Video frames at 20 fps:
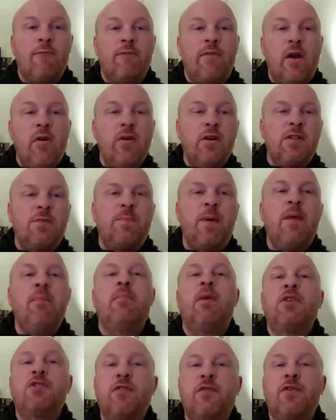Verin spent
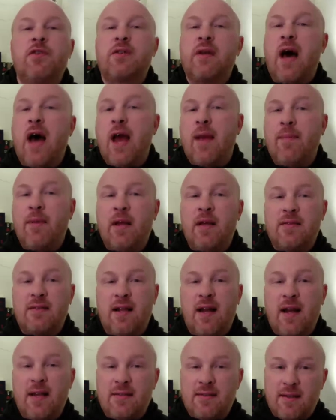much of her time as
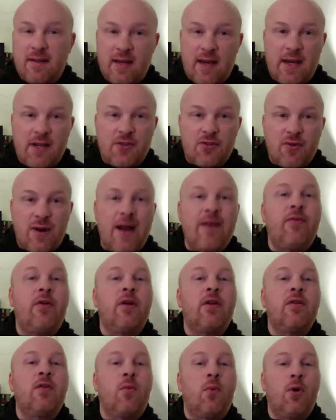an Aes Sedai
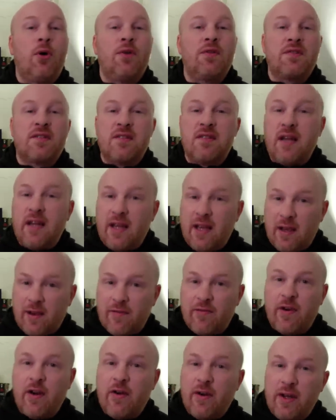traveling the world studying
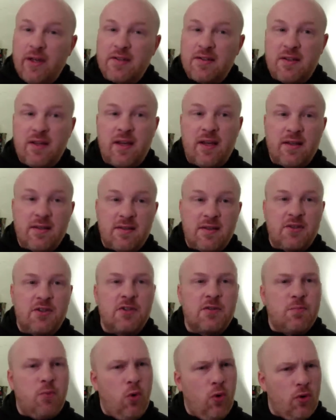various things such
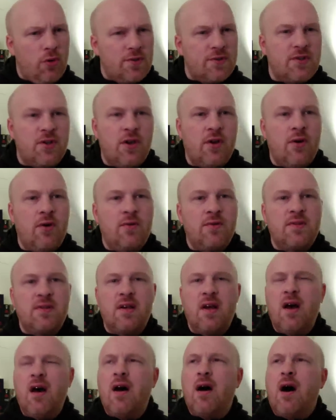as portal stones,
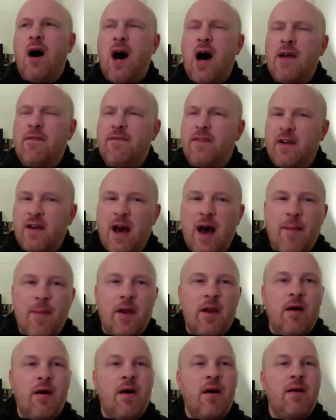odd
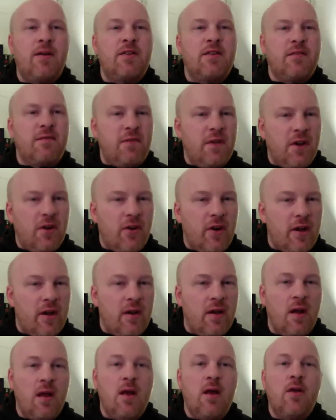phenomenon to
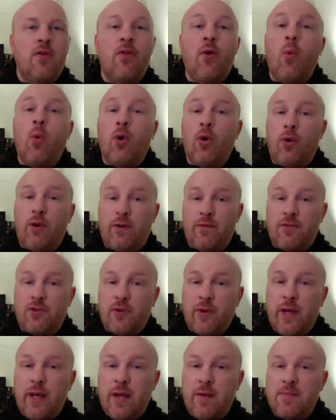Verin, the world of
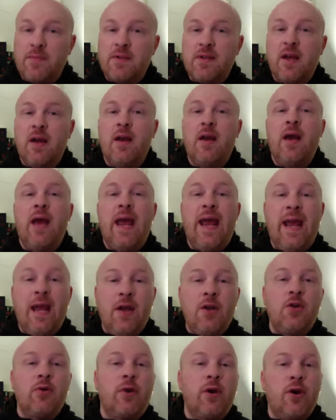dreams,
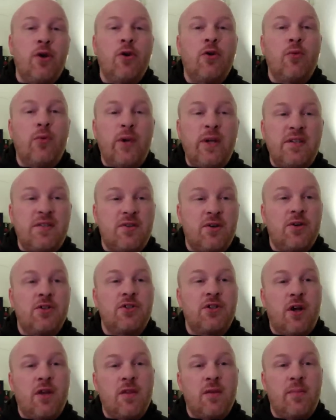and doing her
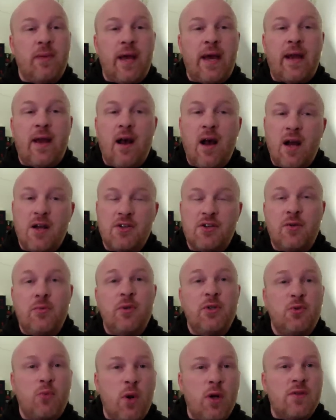research on the Black Aja,
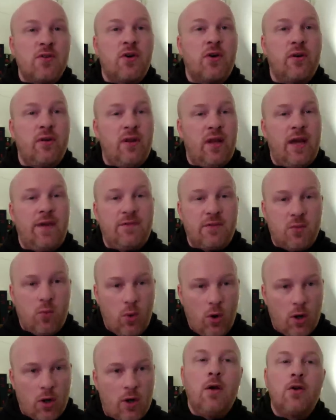which was her life's
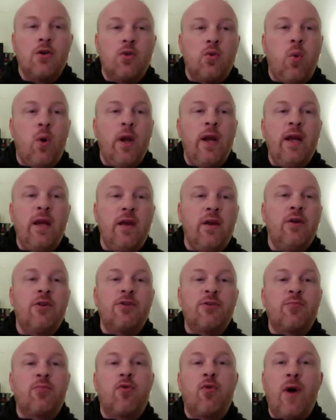work. 20
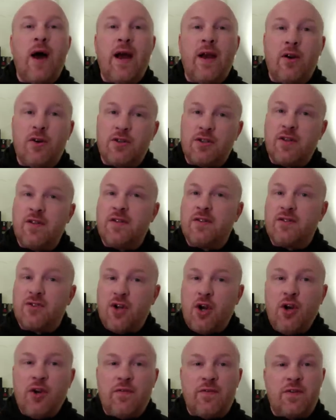years prior to the
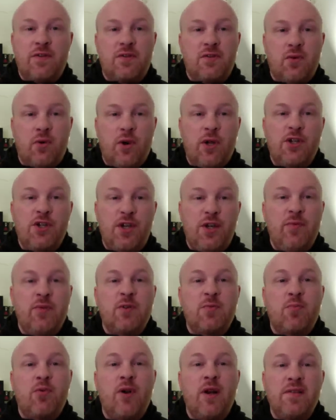start of the story, she
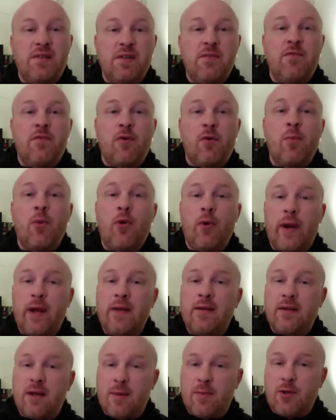was present for
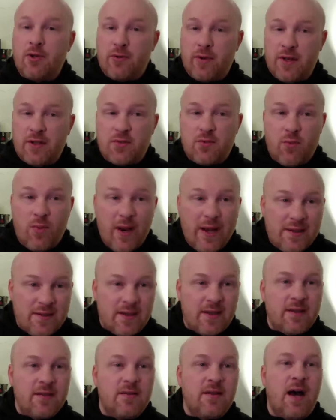Moraine Damodred's
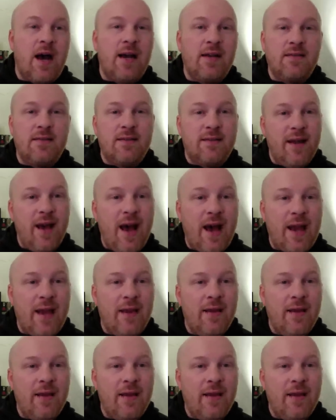raising to Aes Sedai.